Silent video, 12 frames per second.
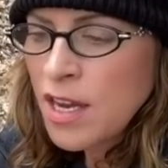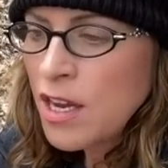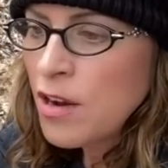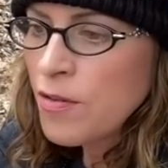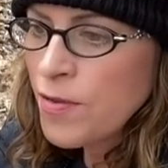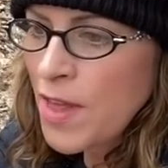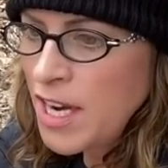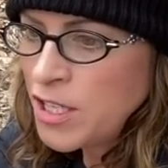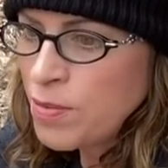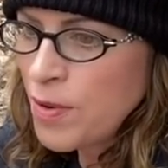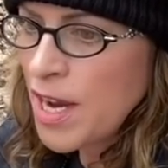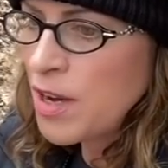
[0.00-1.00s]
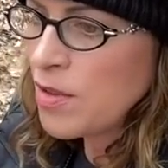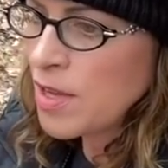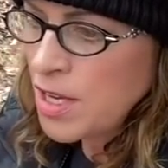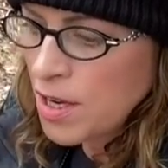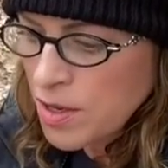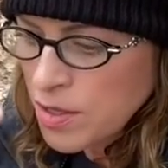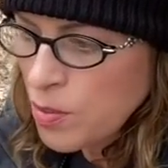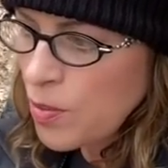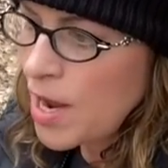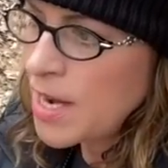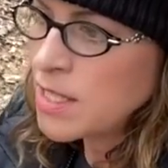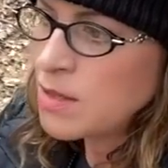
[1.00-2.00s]
Your flesh brain only knows
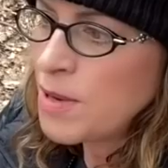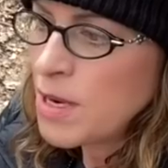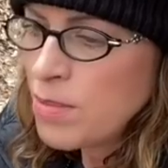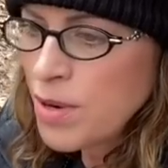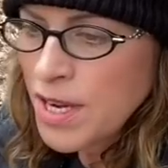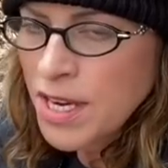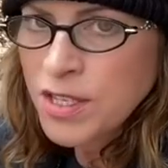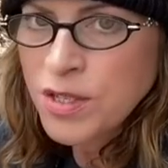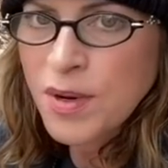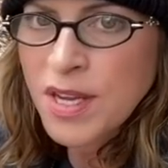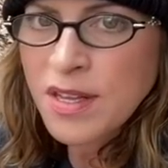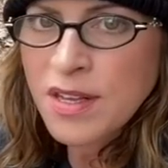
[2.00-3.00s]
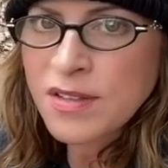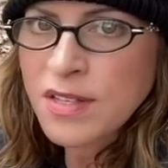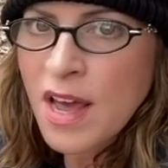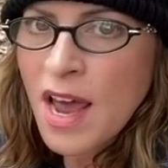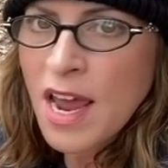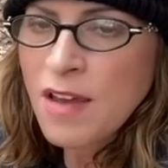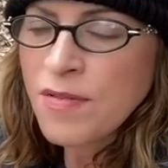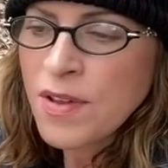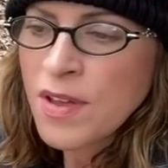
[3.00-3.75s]
what has been put into it in this life.